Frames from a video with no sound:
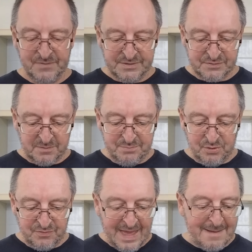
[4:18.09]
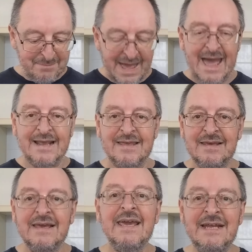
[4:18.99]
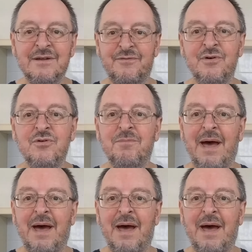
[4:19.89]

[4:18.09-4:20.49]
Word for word: So I put that pack in a food